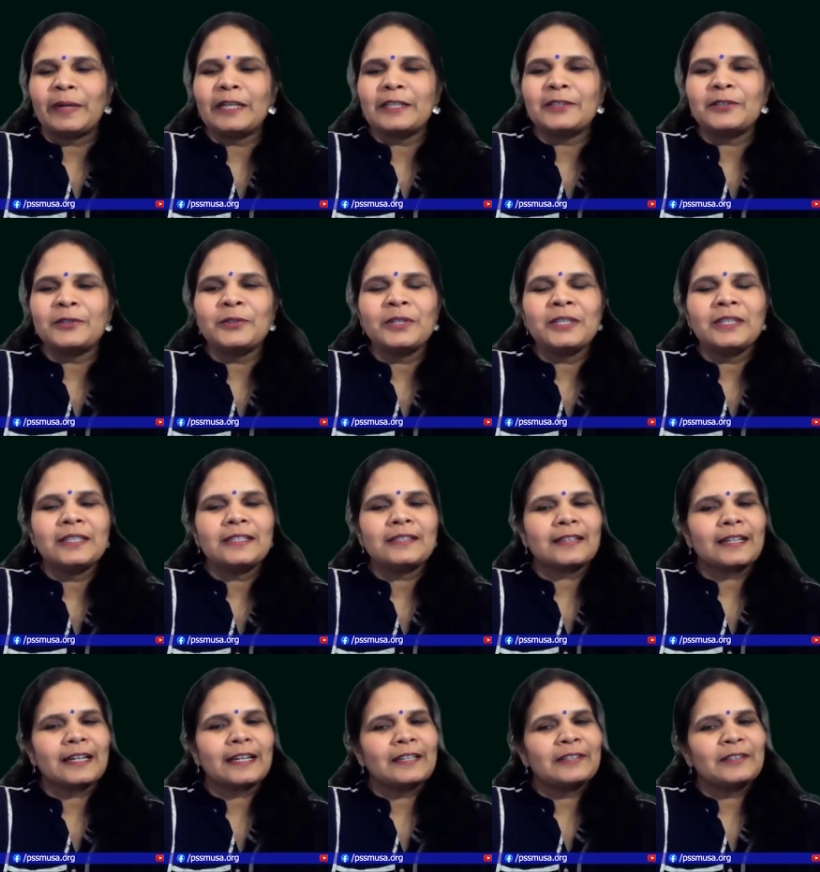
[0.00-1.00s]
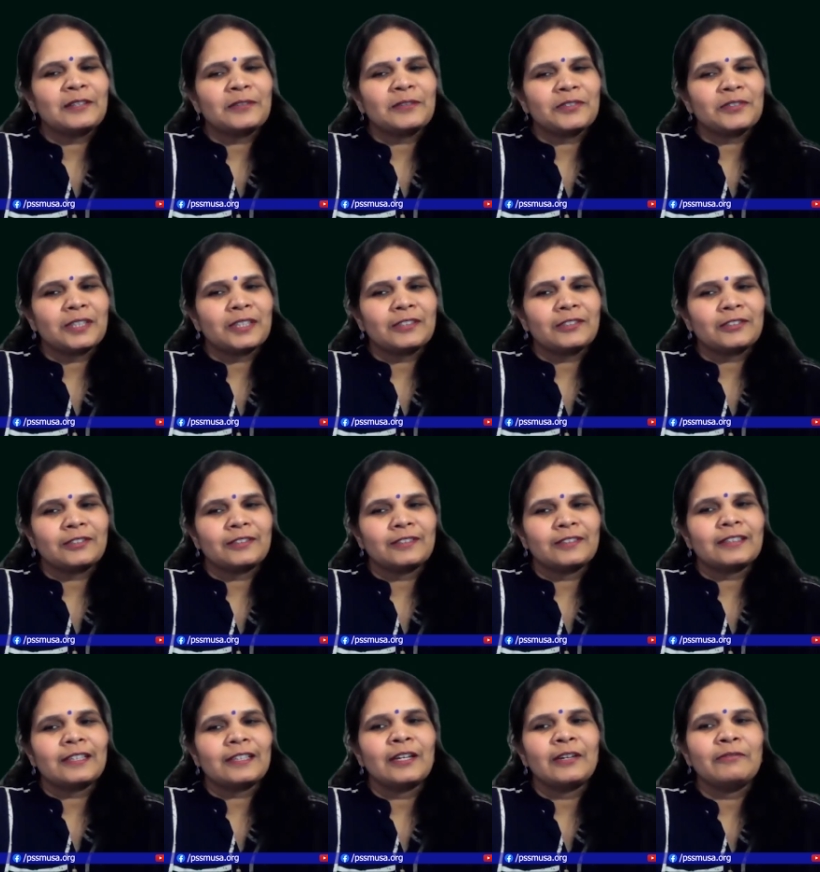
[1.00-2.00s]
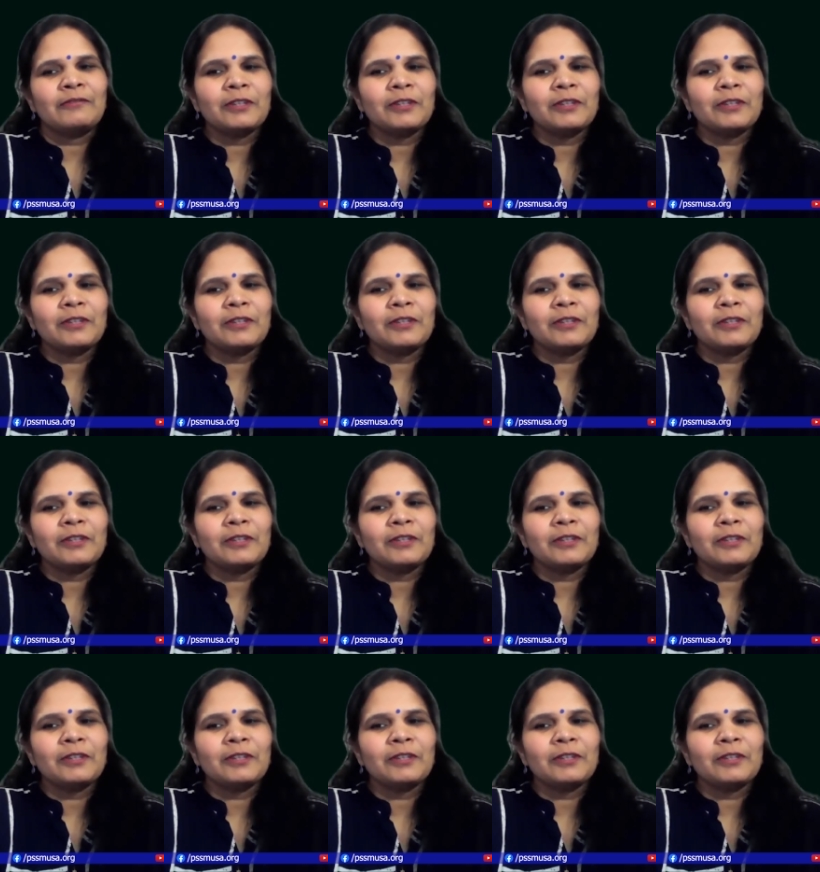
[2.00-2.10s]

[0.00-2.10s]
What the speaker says: By doing this kind of sessions,